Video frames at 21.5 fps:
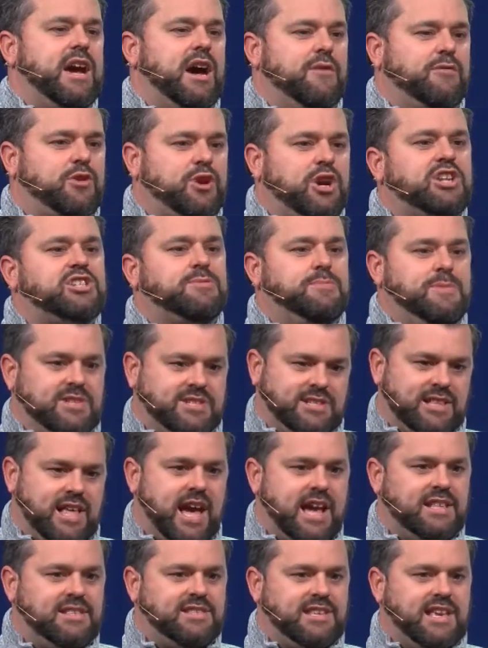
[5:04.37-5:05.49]
of Christmas
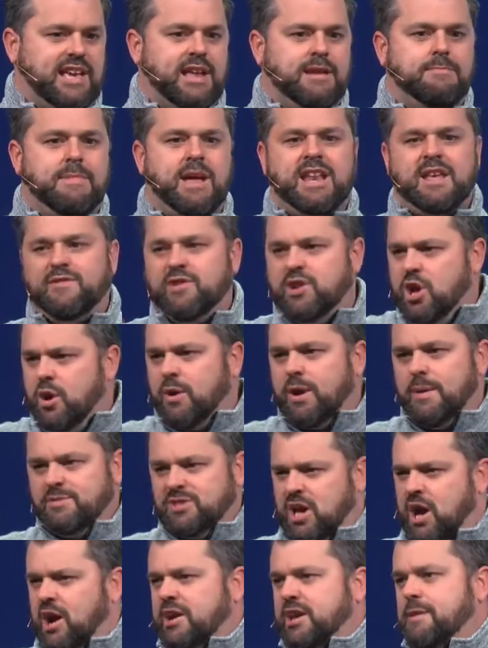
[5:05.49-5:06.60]
lights. And many of you know what I'm
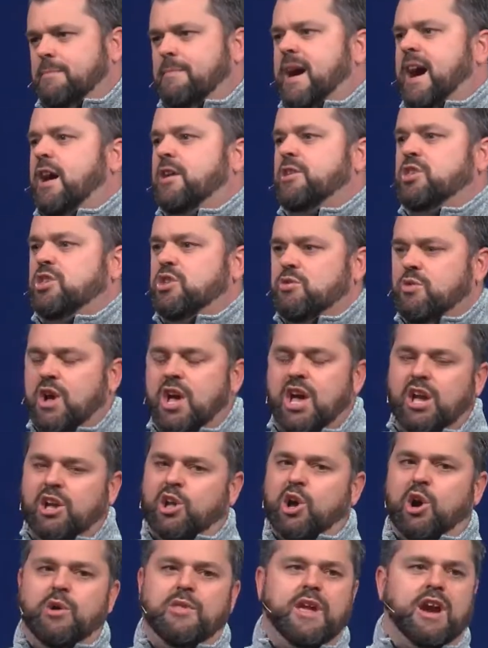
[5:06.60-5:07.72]
talking about. You
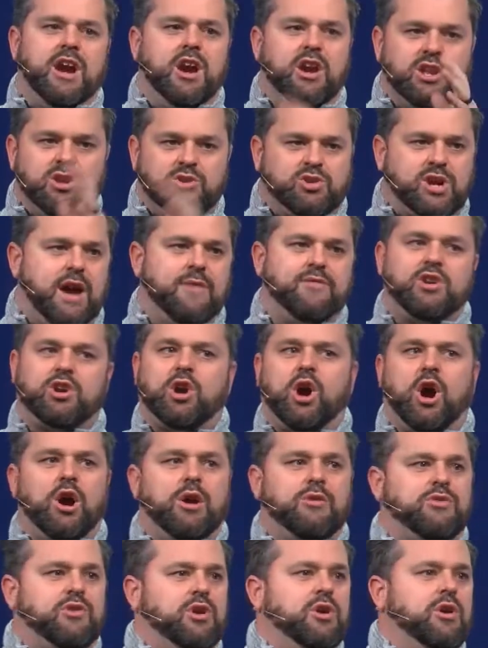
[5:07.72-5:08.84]
go there and you drive your
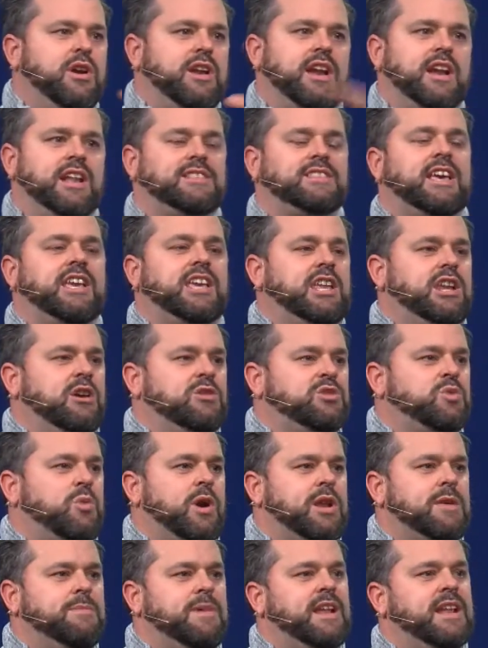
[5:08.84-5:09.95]
car through it, and it's like, you know,
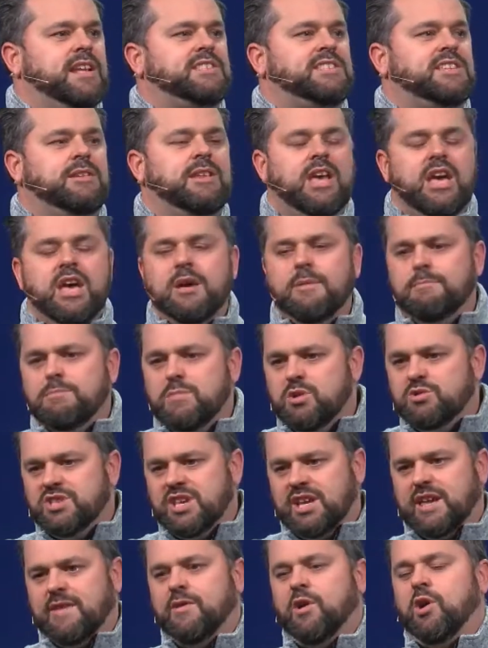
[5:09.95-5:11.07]
20 minutes and
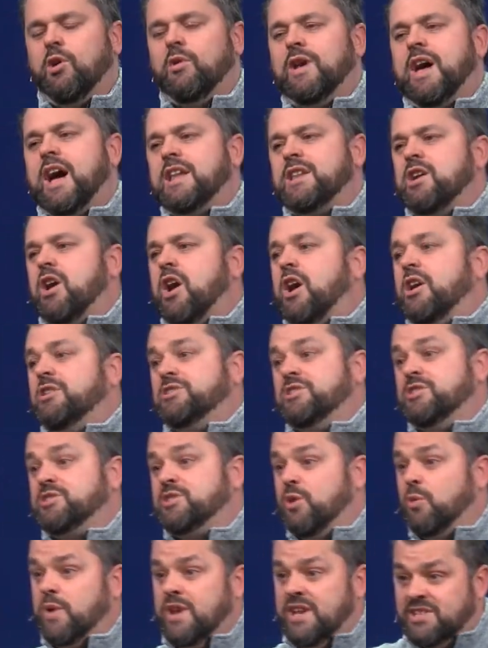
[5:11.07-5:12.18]
music and the whole nine yards. And
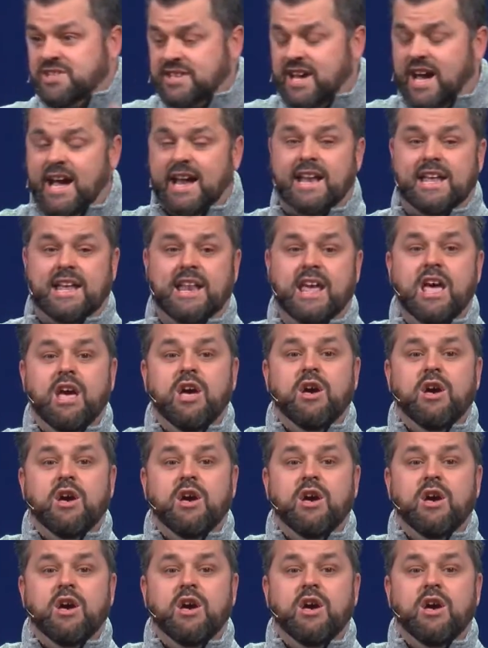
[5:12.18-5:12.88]
so we decided